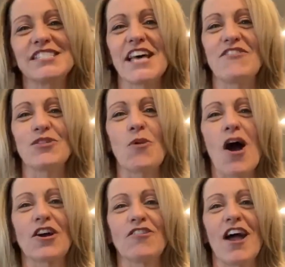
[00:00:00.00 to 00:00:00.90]
7th
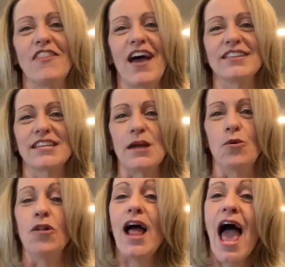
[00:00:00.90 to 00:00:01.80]
walk around that
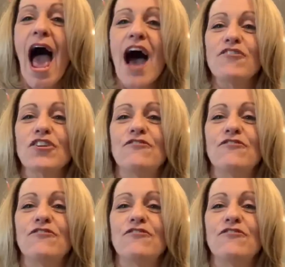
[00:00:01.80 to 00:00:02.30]
table, have your